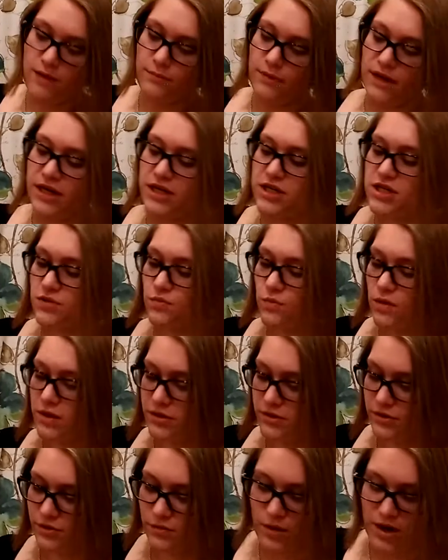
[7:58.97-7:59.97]
But I just
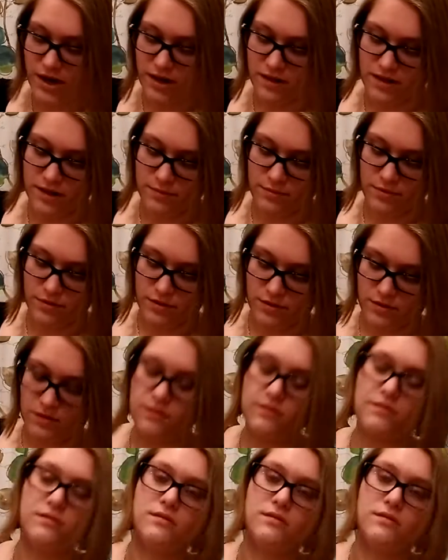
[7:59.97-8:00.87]
wonder why they put